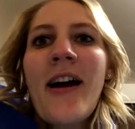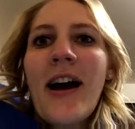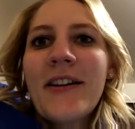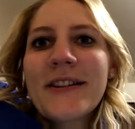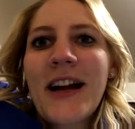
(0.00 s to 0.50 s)

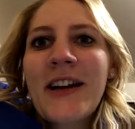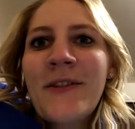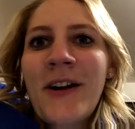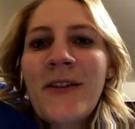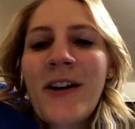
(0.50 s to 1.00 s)
I was kind of
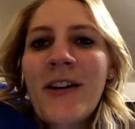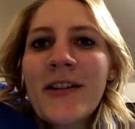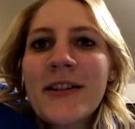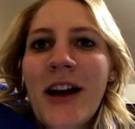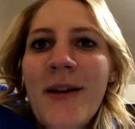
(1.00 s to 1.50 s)
having a
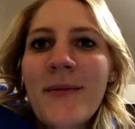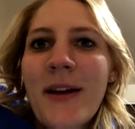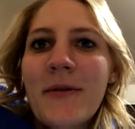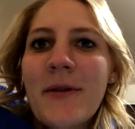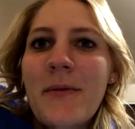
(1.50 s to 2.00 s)
hard time
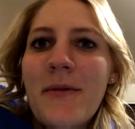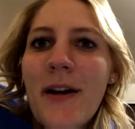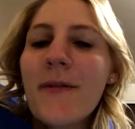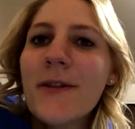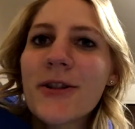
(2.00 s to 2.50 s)
like when we
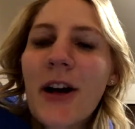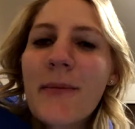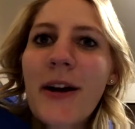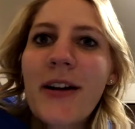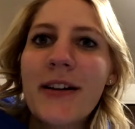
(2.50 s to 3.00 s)
very first got
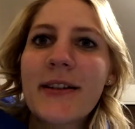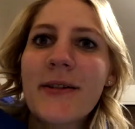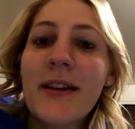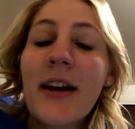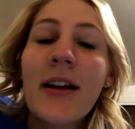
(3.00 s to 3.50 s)
married, because I
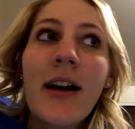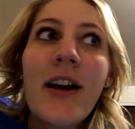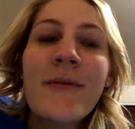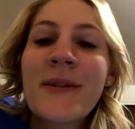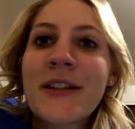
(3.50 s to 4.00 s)
was like, oh,
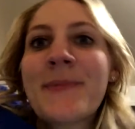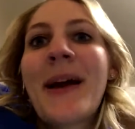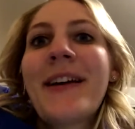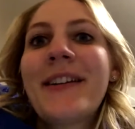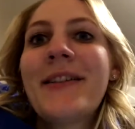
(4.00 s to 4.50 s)
I'm
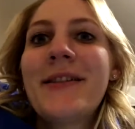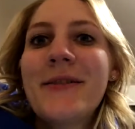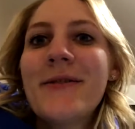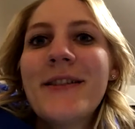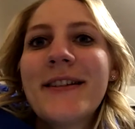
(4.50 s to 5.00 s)
expected to
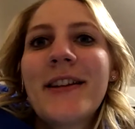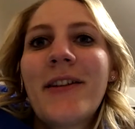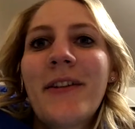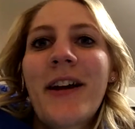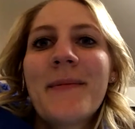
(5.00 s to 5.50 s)
do this stuff,
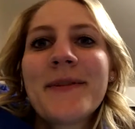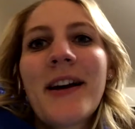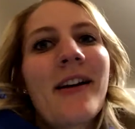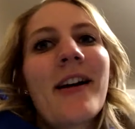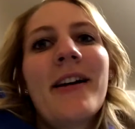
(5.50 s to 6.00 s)
like, I'm
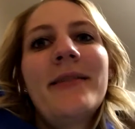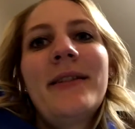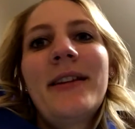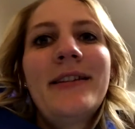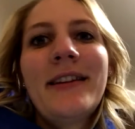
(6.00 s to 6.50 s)
sorry I
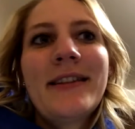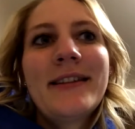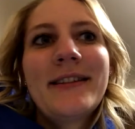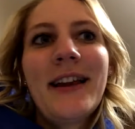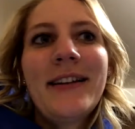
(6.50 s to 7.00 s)
didn't get this
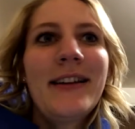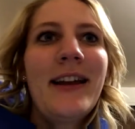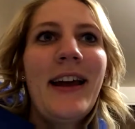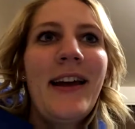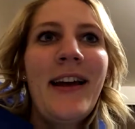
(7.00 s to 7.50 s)
done
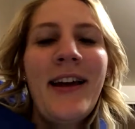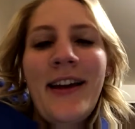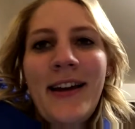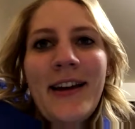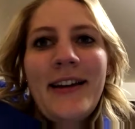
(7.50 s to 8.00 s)
today.
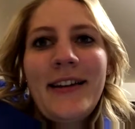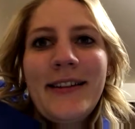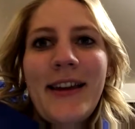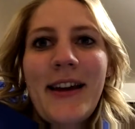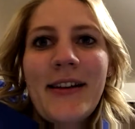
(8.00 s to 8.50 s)
And he's
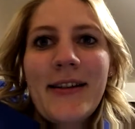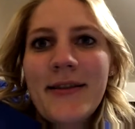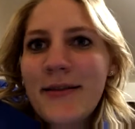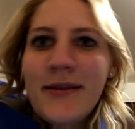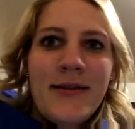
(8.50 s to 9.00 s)
like,
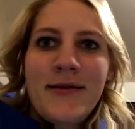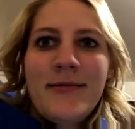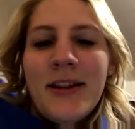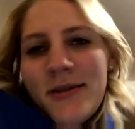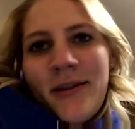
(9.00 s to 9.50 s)

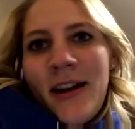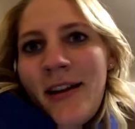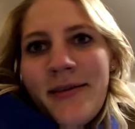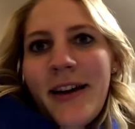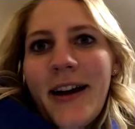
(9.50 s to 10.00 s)
that's okay,
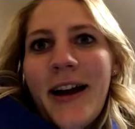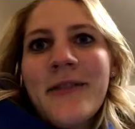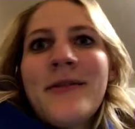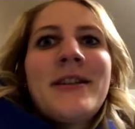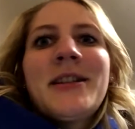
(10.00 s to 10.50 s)
like, I
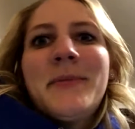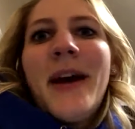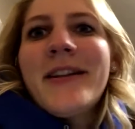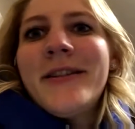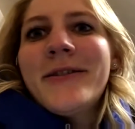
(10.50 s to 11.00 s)
don't
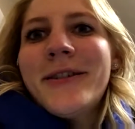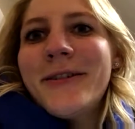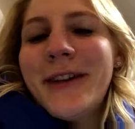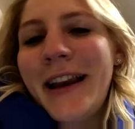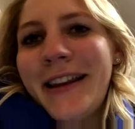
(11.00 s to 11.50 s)
expect you to do
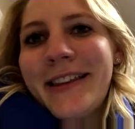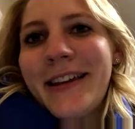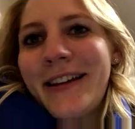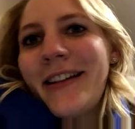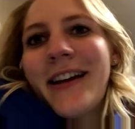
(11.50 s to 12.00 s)

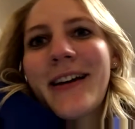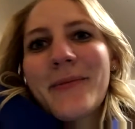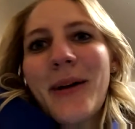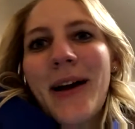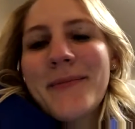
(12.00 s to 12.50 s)
anything, like,
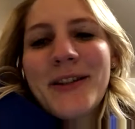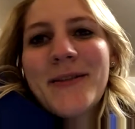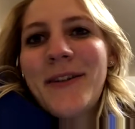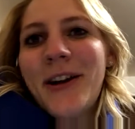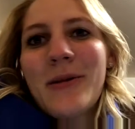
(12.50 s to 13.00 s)
I'm just
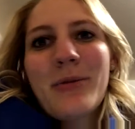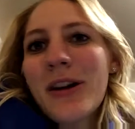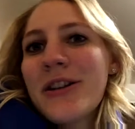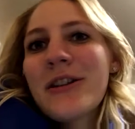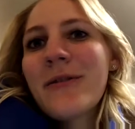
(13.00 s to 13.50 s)
very
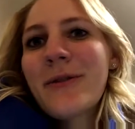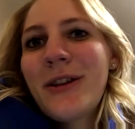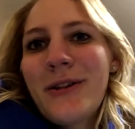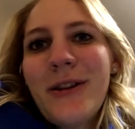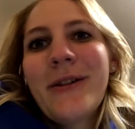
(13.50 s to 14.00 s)
appreciative when
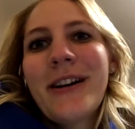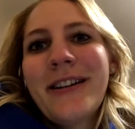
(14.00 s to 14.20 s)
you do it.